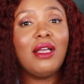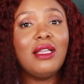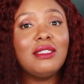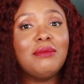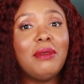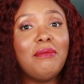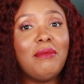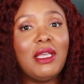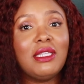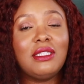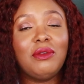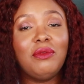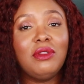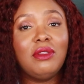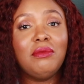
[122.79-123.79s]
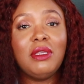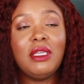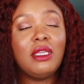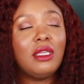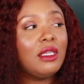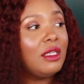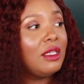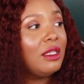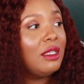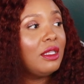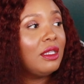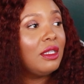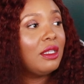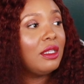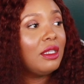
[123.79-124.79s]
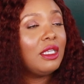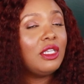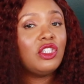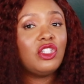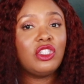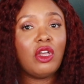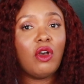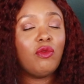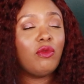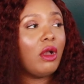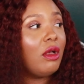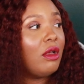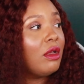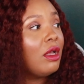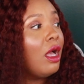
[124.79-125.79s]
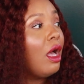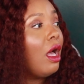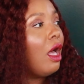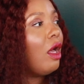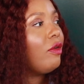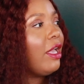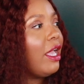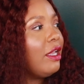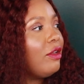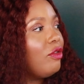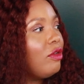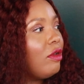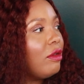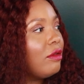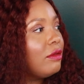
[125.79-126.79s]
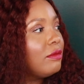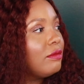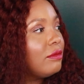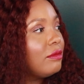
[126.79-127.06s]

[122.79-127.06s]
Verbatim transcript: husband messing with me. He's so wrong. Okay, Google.